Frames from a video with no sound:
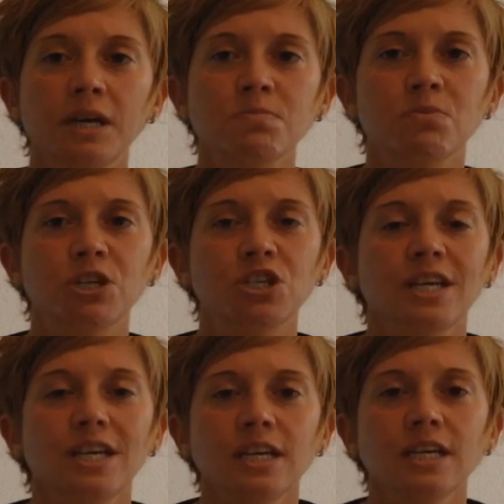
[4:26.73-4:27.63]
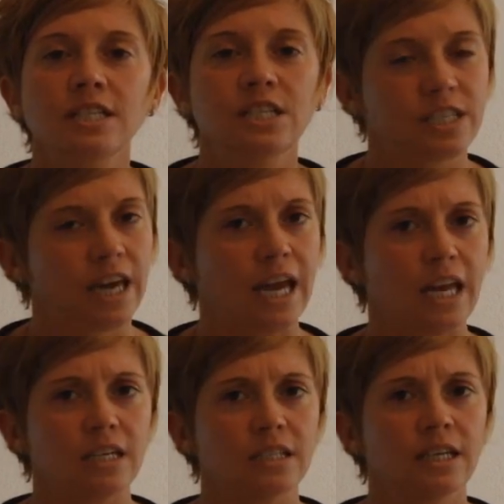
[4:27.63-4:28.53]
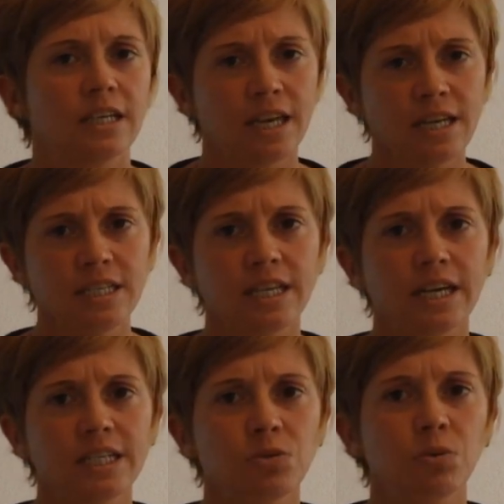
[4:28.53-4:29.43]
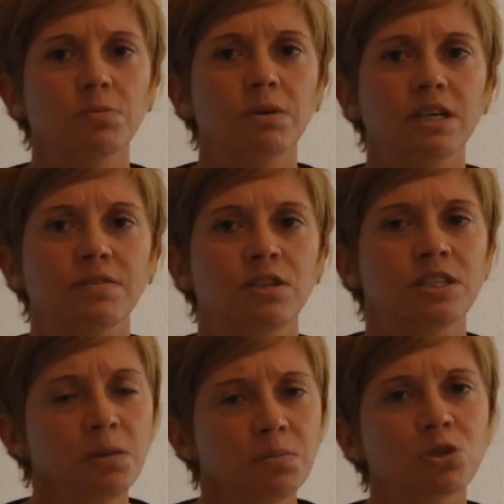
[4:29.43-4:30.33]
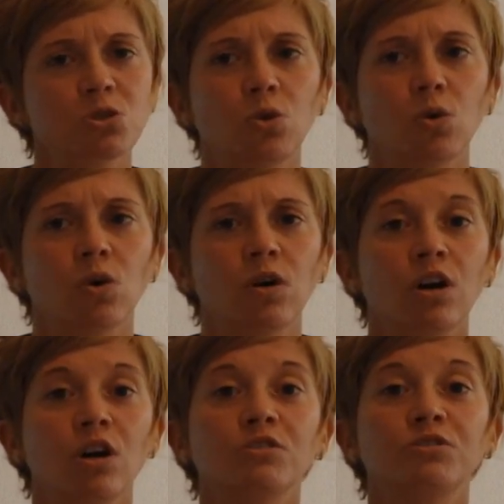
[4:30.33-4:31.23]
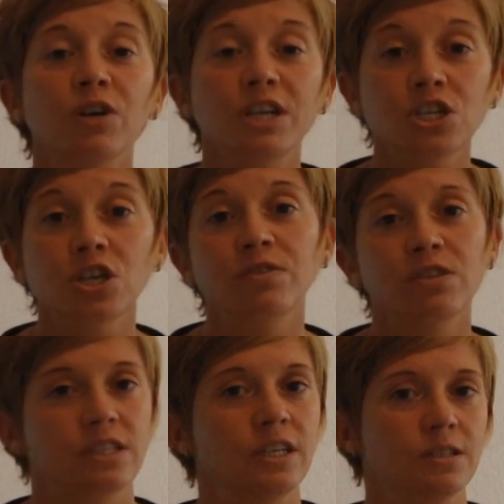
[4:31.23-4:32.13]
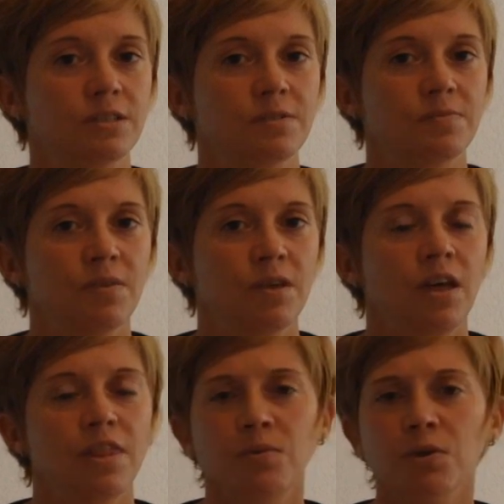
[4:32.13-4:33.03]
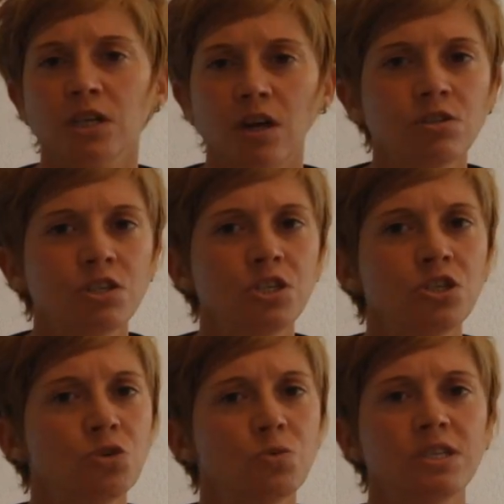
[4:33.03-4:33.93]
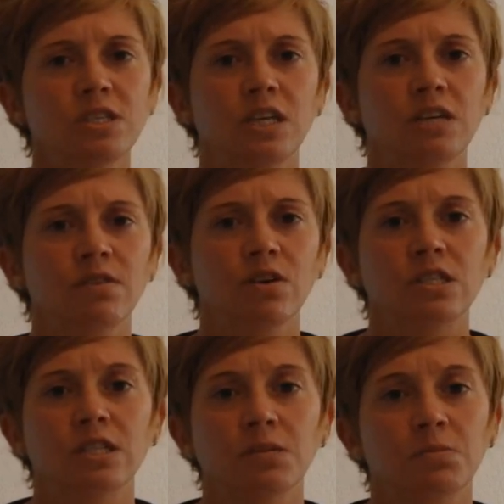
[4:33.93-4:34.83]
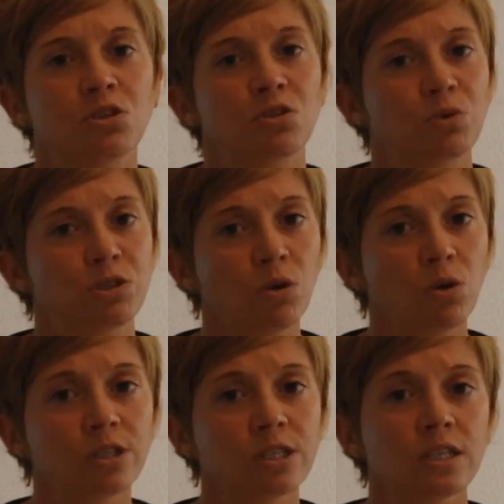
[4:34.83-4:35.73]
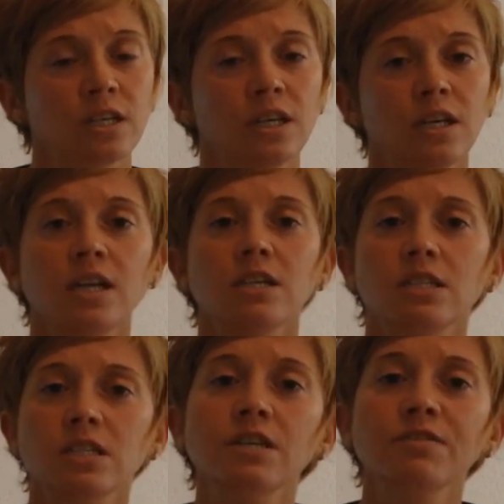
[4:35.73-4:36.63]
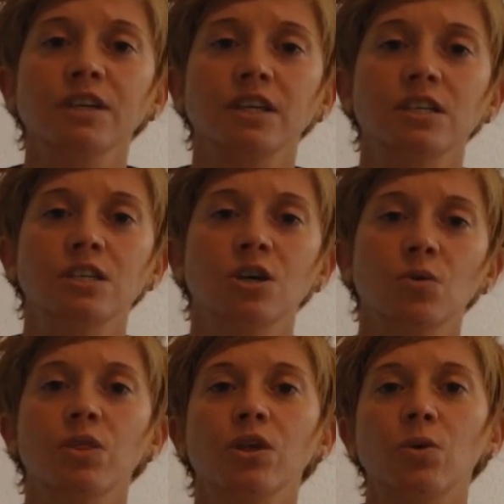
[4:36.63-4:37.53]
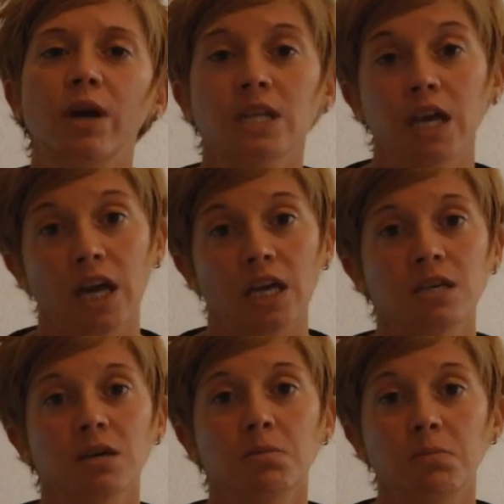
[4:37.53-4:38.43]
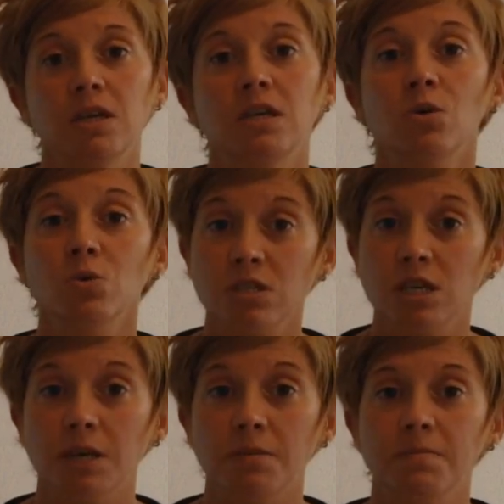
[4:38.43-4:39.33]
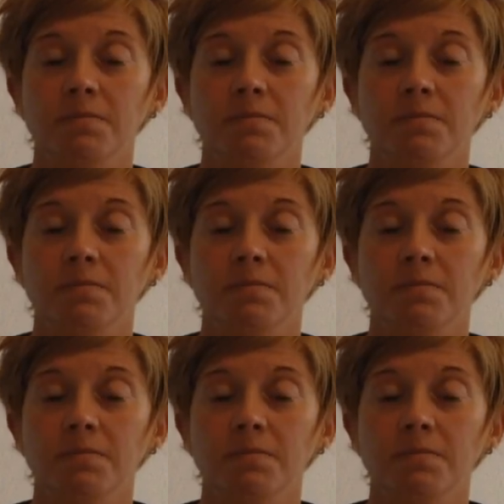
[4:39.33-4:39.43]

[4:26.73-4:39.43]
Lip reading: Cambridge English scale. Candidates will be given a separate score for each of the skills. They will continue to receive a statement of results and a certificate with the grade A, B or C.